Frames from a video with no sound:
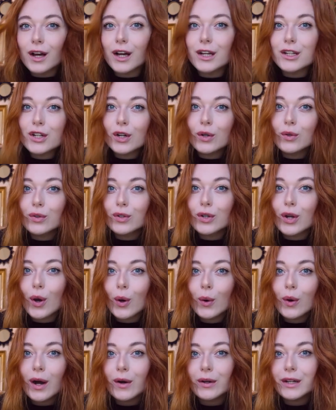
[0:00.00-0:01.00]
I don't
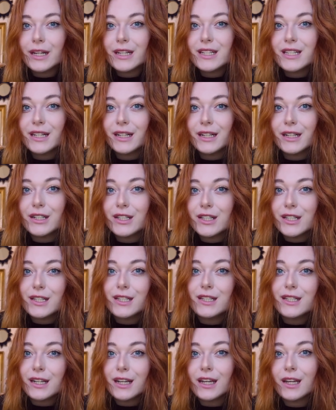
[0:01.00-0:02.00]
know how easy it is to
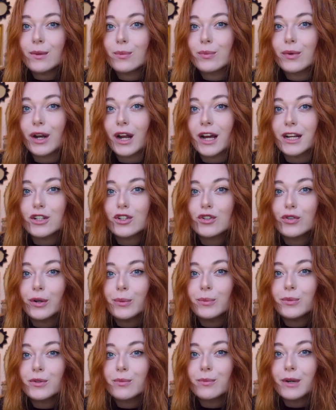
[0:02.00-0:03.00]
see, but I
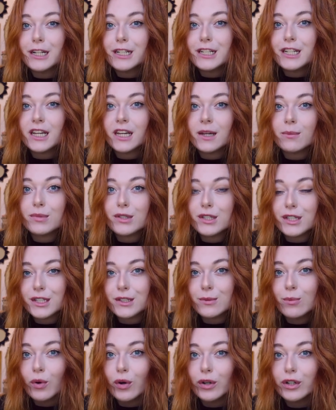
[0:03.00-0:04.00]
trimmed my tips
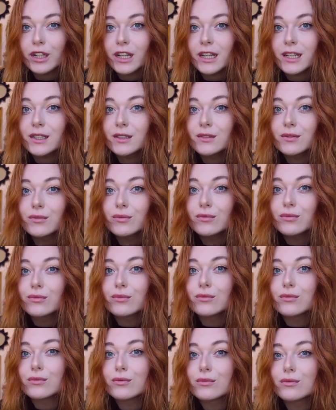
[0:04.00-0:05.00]
this morning,
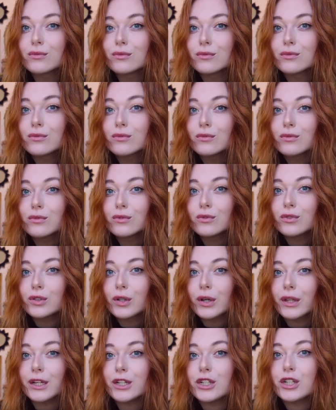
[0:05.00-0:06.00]

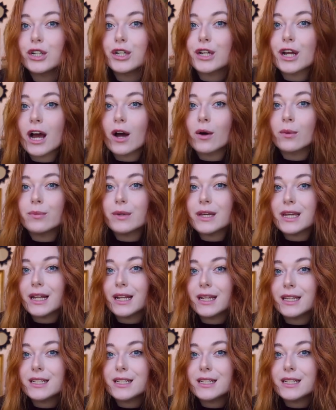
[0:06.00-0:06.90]
so they should now be a